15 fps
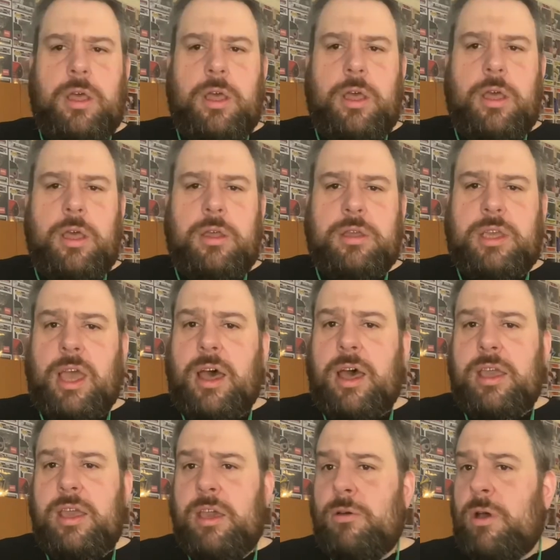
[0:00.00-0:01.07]
A
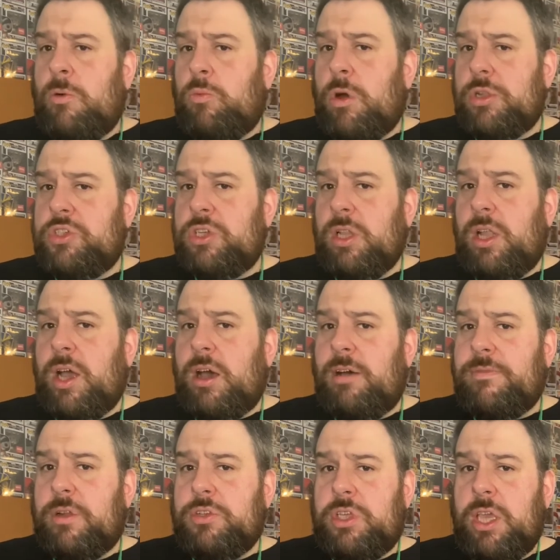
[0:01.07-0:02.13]
guy who I watch a lot
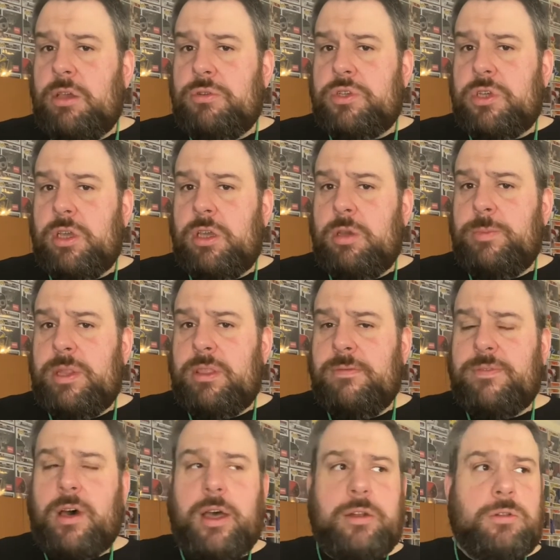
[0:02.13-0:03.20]
of on YouTube in the
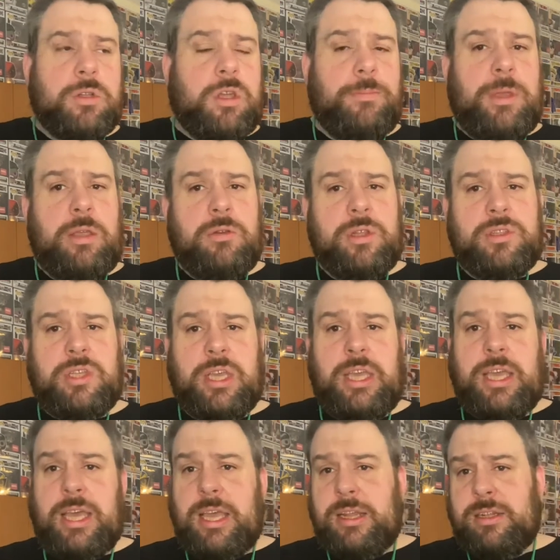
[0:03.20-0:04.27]
vinyl
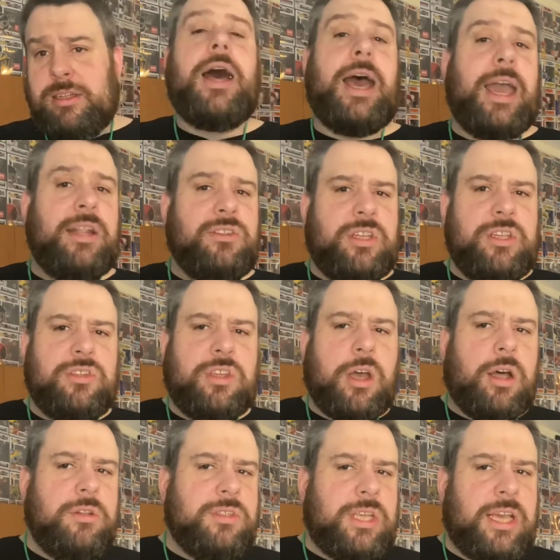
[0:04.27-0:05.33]
community, and I entered his
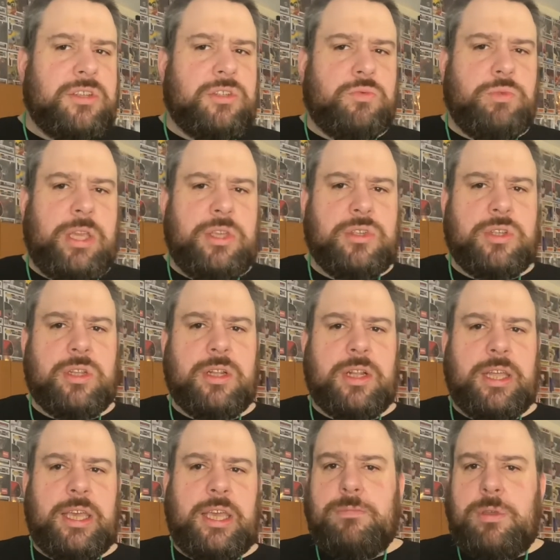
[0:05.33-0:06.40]
contest
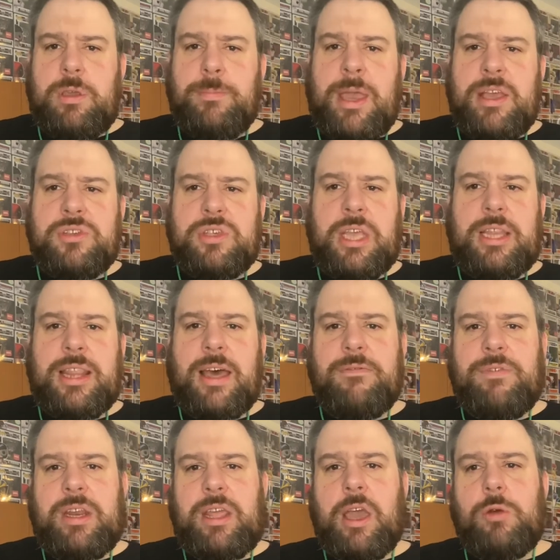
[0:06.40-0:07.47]
recently, you may have seen that
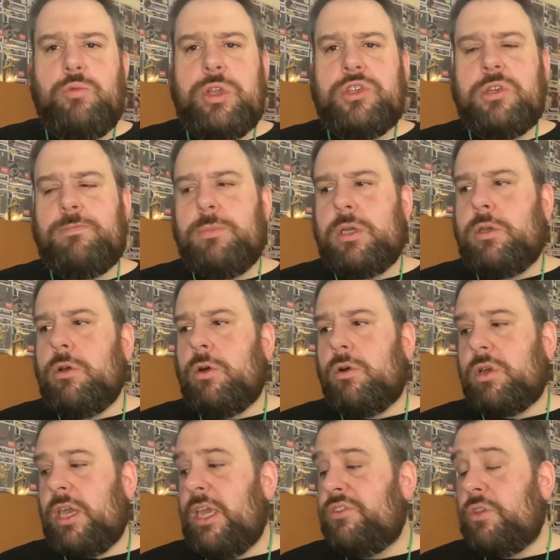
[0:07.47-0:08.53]
video, Richard
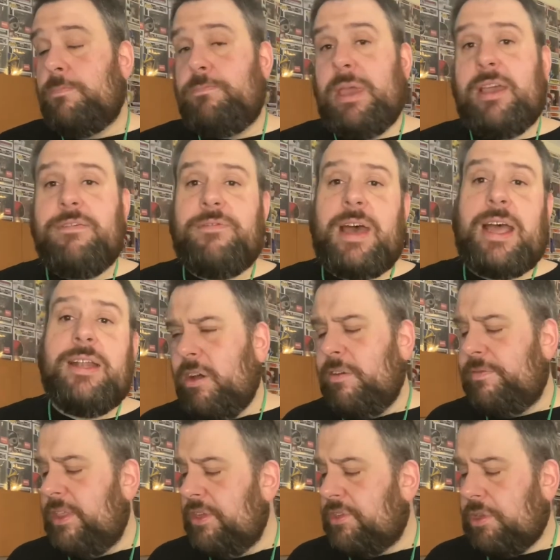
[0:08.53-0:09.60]
McCook, he's a big fan
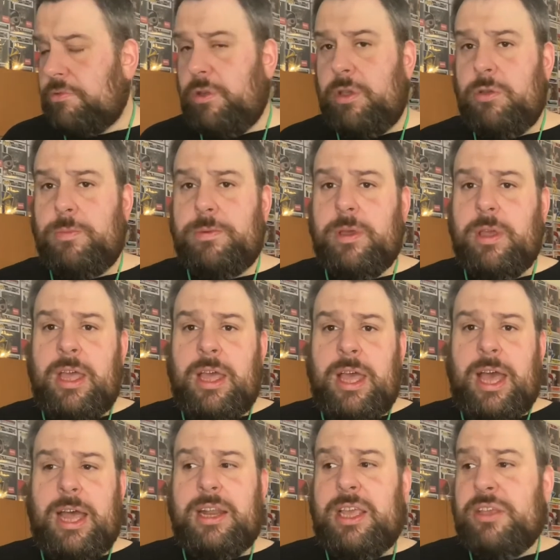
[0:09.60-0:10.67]
of this group,
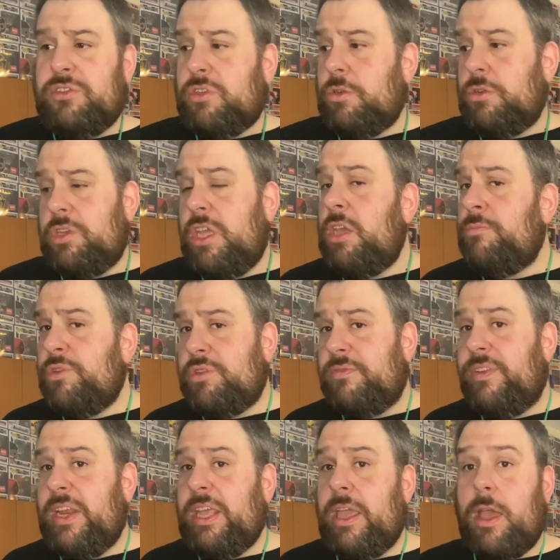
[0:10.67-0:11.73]
and he has done numerous
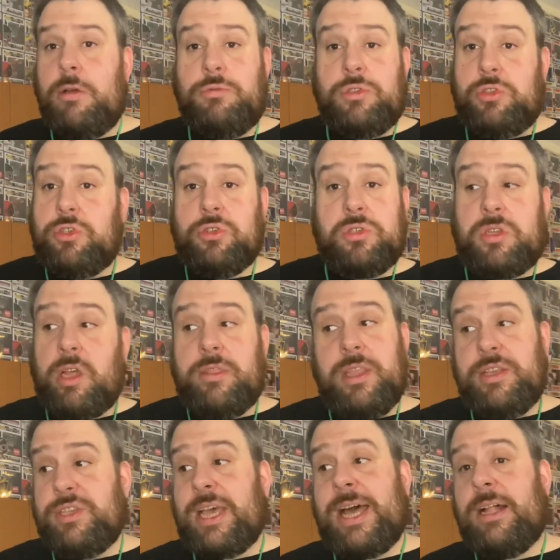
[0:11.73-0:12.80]
videos just on
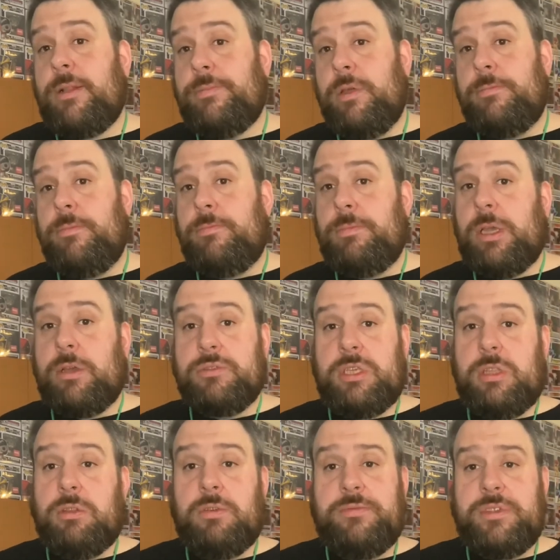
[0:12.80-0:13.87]
this album because
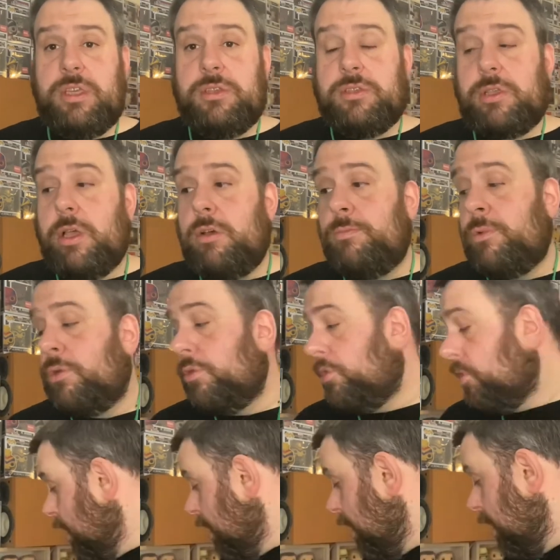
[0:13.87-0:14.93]
he loves it so
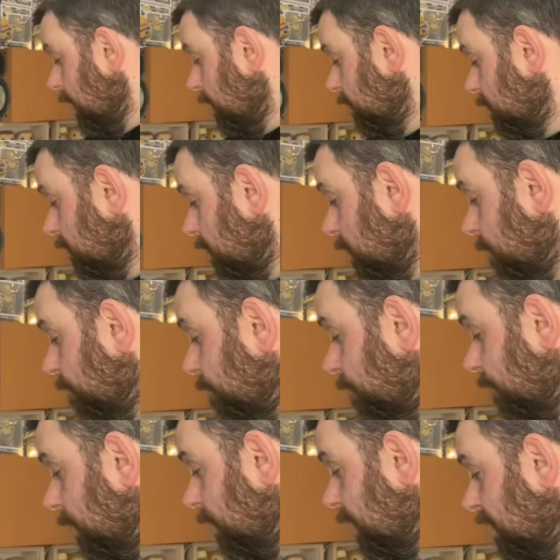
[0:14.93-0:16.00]
much. And um,
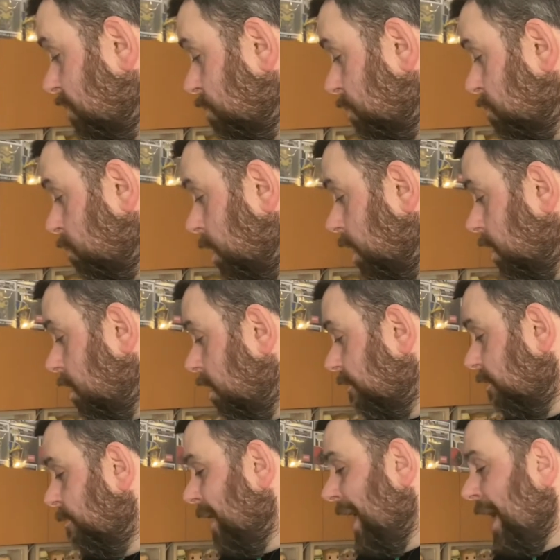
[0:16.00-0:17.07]
this was what I got
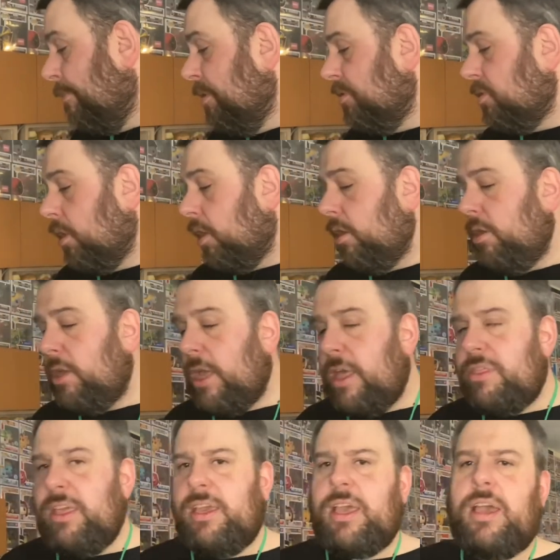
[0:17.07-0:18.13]
from Amazon. I
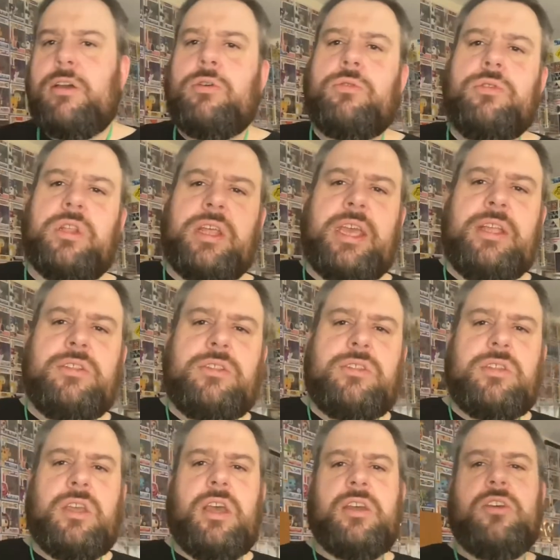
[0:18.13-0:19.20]
think I ordered
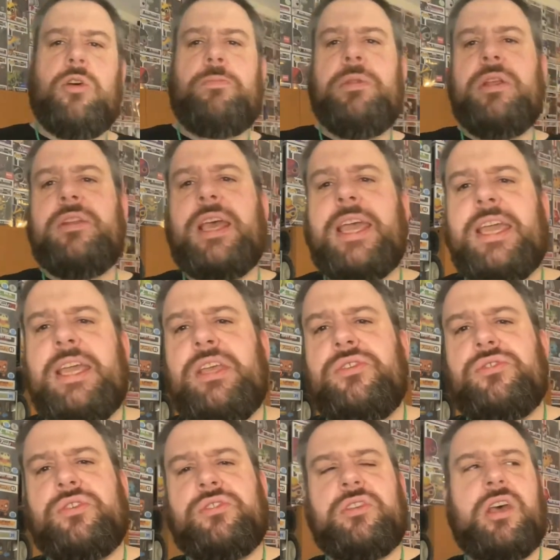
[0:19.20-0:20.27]
it a couple of
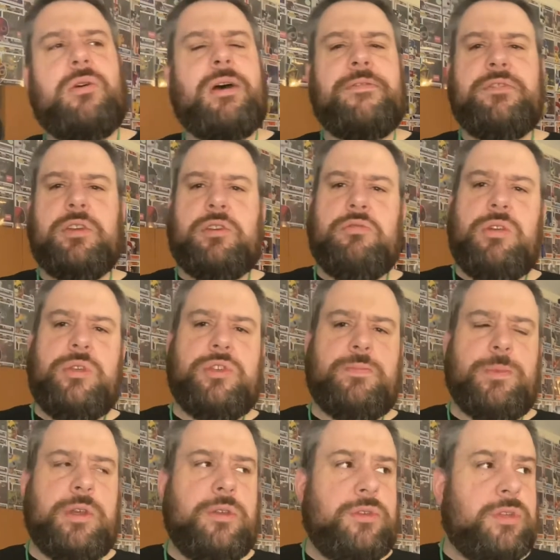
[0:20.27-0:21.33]
days or so after
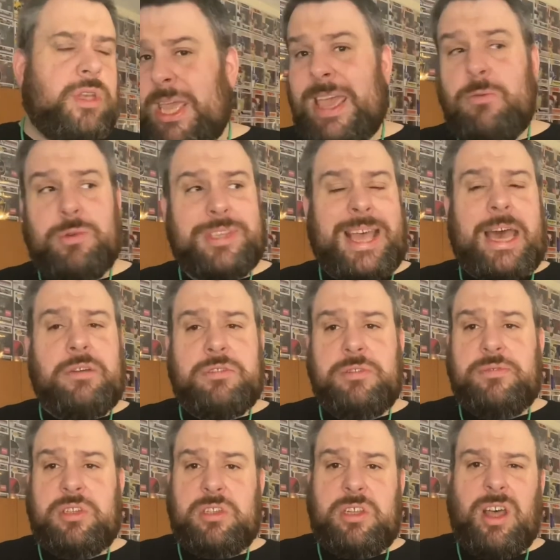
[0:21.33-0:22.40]
Christmas. It was out
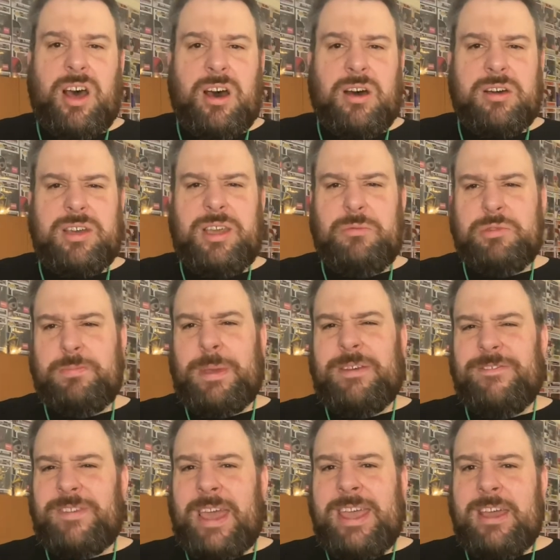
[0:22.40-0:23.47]
of stock. It was was a bit
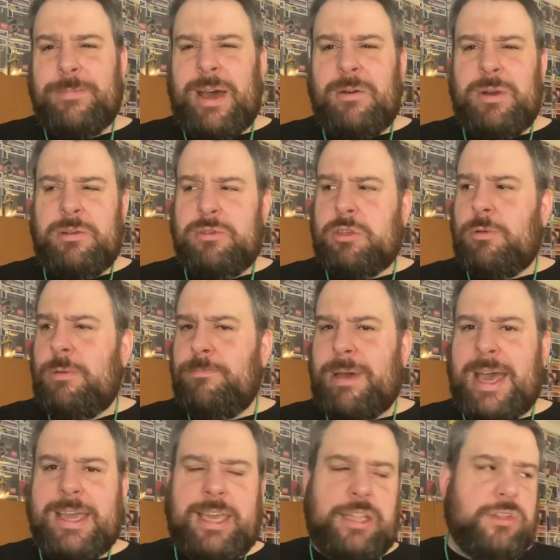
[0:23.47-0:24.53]
vague about when it was coming
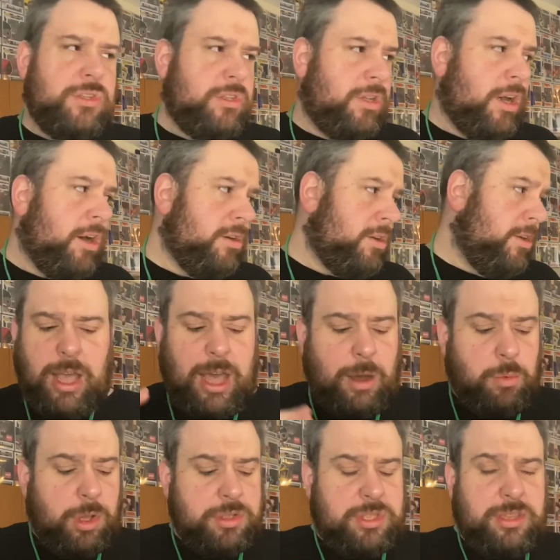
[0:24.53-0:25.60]
back in stock. I
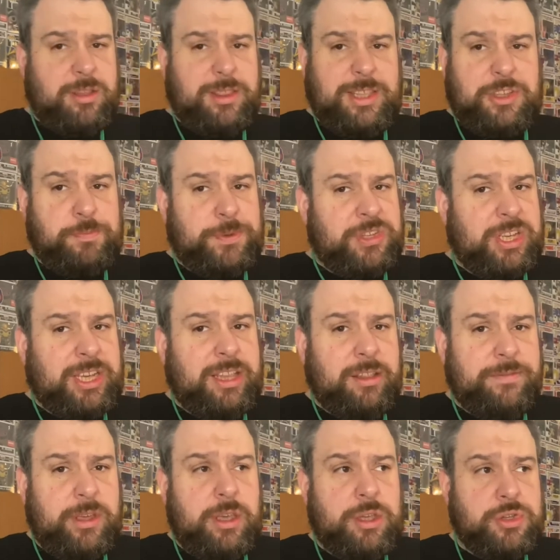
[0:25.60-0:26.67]
wanted this particular
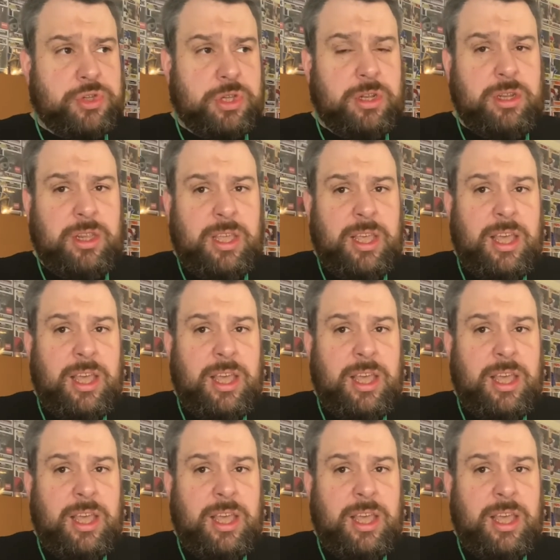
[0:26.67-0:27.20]
version.